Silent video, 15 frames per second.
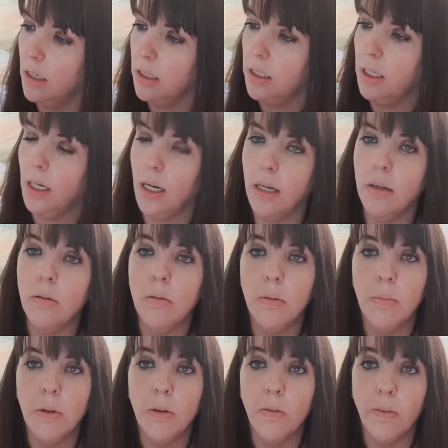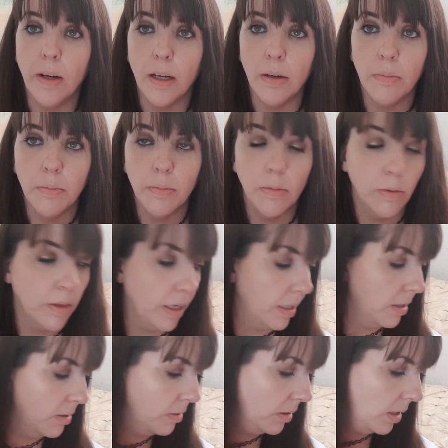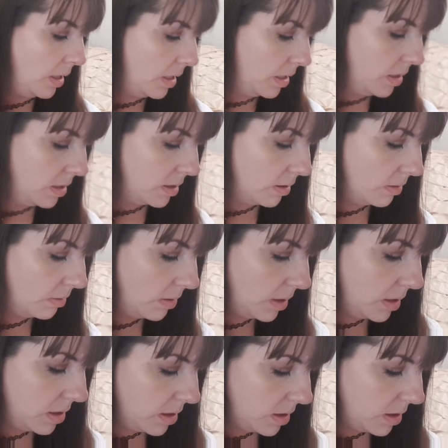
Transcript: tan remover. Right, okay, so let's